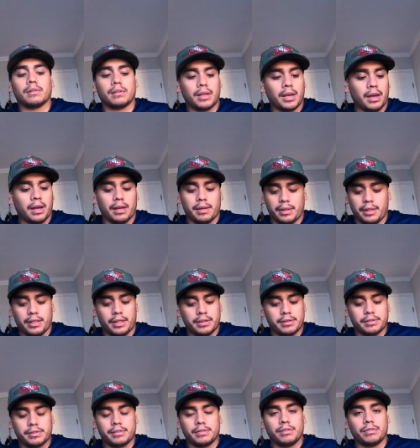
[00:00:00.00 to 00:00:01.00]
yeah,
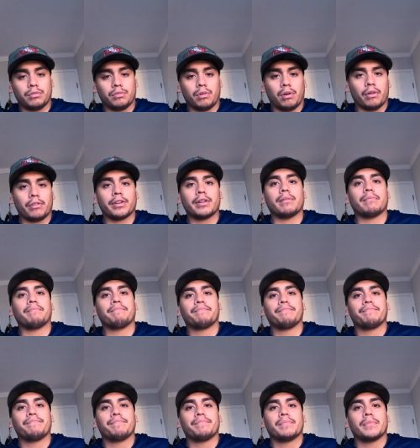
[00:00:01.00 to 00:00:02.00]
this our
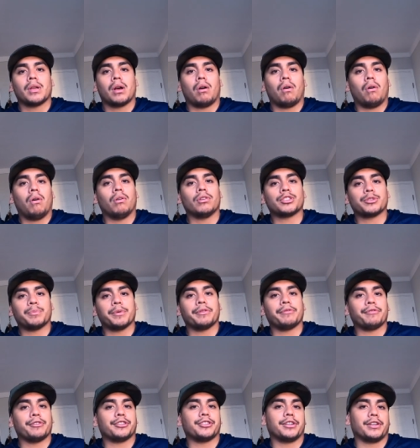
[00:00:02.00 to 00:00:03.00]
all
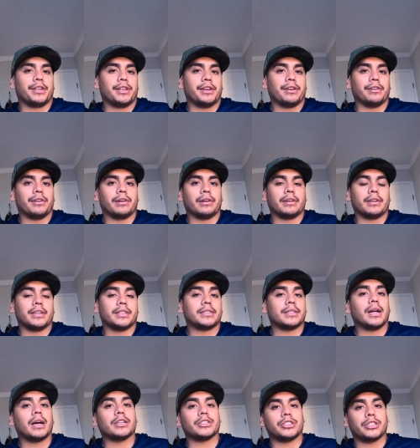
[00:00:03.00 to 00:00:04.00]
spearfishing gear is
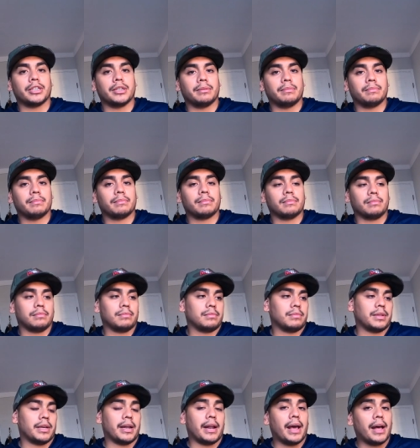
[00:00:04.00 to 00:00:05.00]
not cheap.
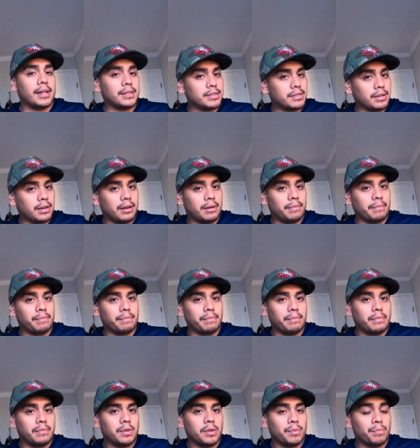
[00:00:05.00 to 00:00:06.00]
It adds up.
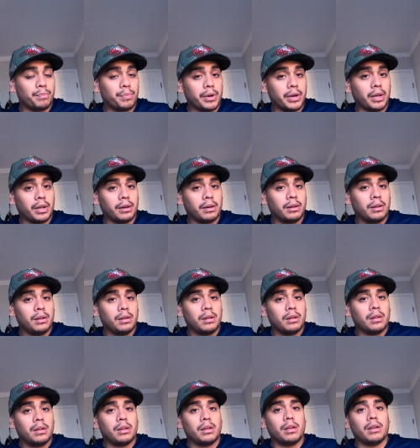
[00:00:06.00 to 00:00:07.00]
But
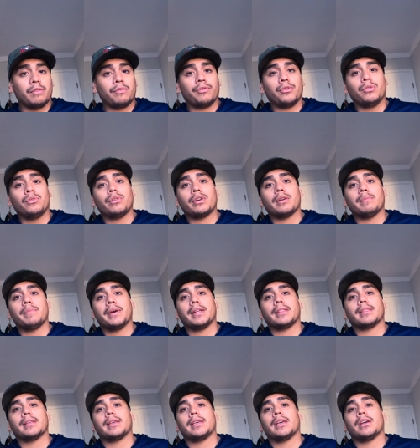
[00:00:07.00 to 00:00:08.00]
if you can
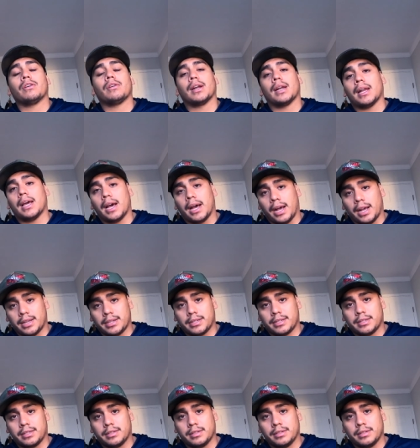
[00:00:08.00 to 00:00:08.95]
make the gear last,